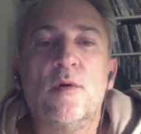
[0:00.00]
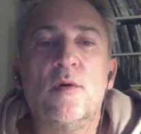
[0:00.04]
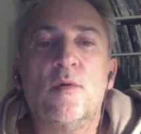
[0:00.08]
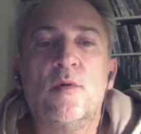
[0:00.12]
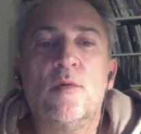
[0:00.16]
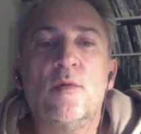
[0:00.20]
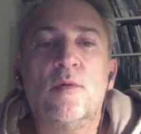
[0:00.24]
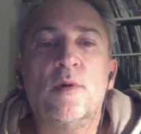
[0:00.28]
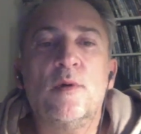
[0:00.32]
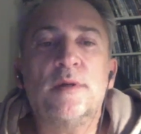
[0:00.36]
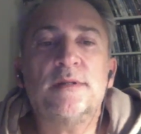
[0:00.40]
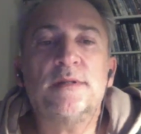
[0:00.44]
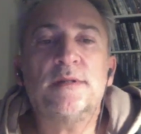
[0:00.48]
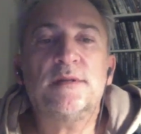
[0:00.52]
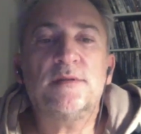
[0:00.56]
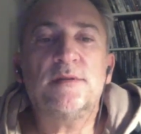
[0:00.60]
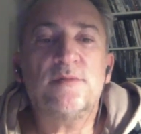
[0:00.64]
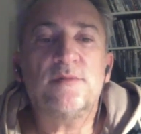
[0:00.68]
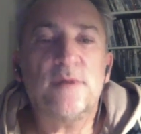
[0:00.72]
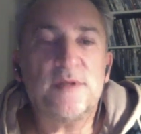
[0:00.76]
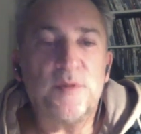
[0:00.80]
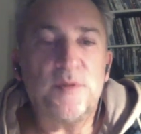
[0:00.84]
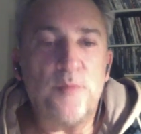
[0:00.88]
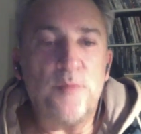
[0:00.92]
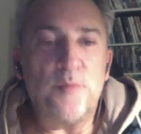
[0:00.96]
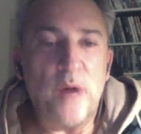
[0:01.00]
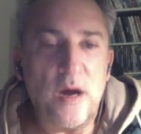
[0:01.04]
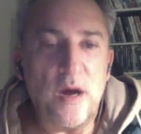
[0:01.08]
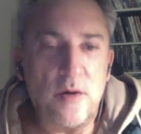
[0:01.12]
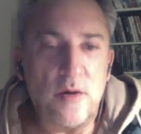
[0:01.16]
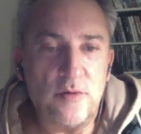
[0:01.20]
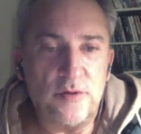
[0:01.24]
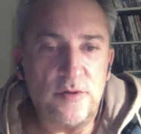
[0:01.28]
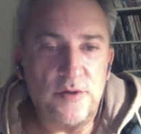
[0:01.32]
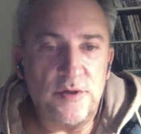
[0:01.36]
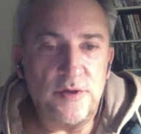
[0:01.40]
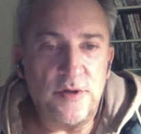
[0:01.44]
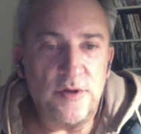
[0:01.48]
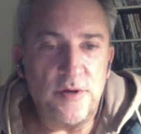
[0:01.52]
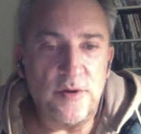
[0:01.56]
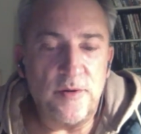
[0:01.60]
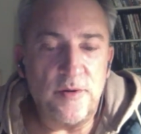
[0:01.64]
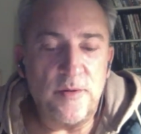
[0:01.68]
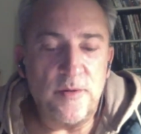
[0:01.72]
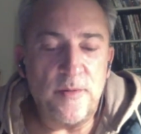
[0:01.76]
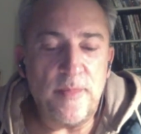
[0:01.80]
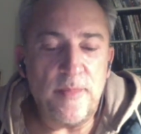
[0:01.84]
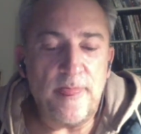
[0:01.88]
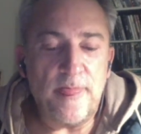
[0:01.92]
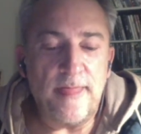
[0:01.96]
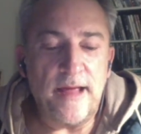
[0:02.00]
what it was about, you know.